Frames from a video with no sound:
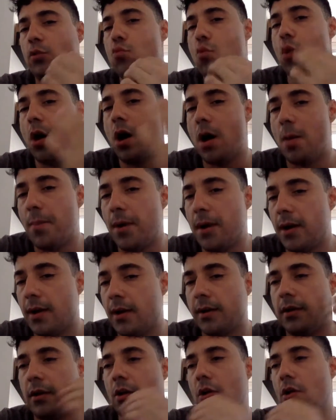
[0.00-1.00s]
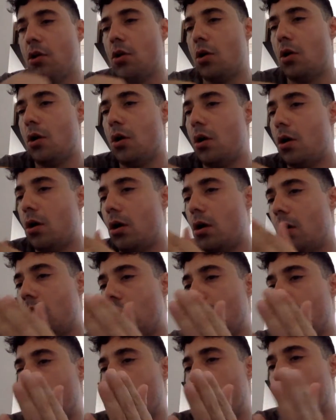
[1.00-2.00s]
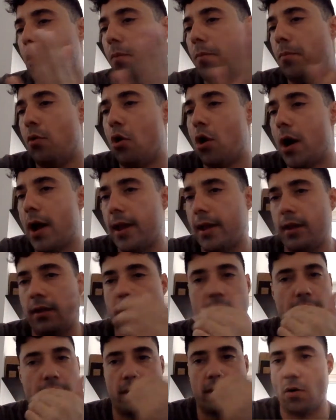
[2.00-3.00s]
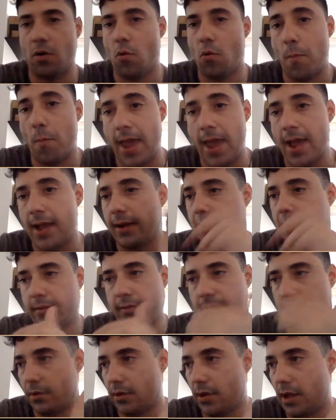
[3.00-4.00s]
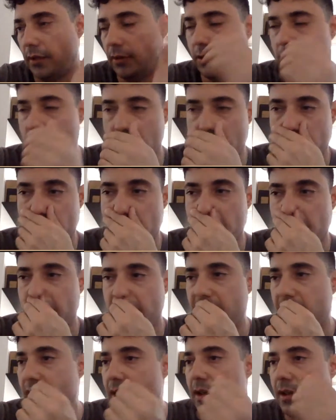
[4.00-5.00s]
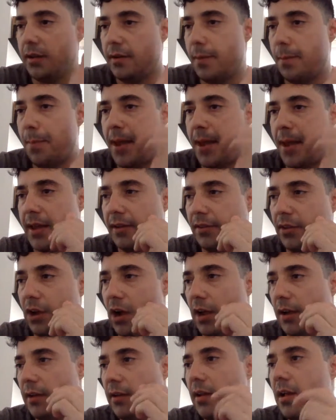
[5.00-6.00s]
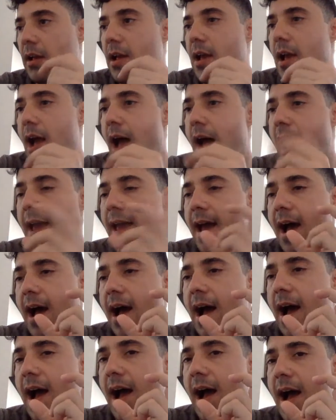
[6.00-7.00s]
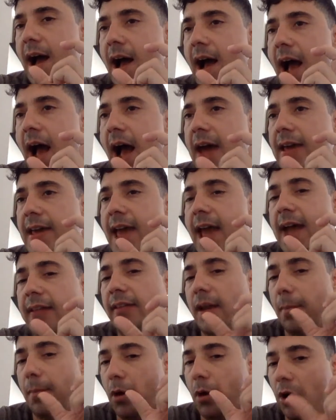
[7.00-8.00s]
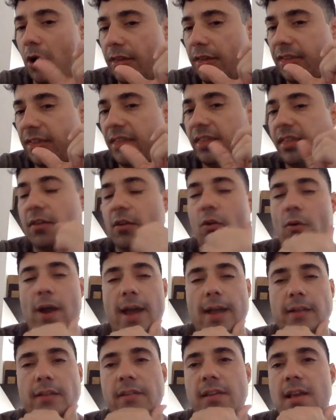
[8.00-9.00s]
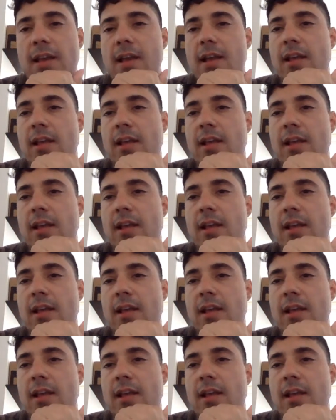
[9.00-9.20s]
Woman or boy or man, right? Depends on. I had the both, right?